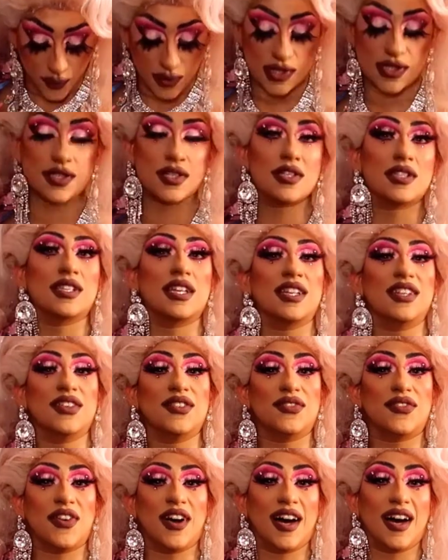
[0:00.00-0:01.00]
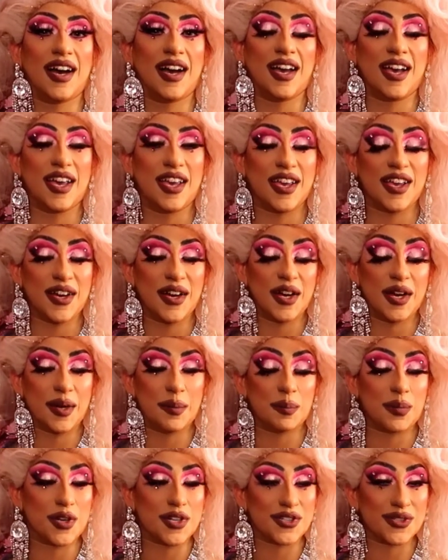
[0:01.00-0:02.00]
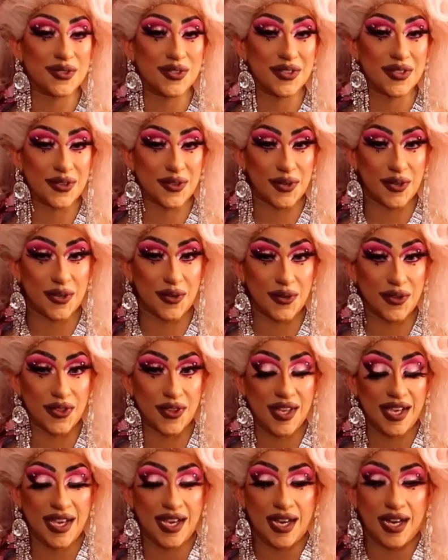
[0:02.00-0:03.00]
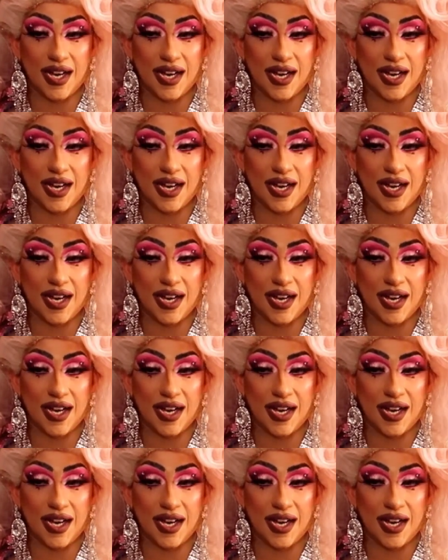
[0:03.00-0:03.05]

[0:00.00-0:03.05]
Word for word: was to signify um, personal growth.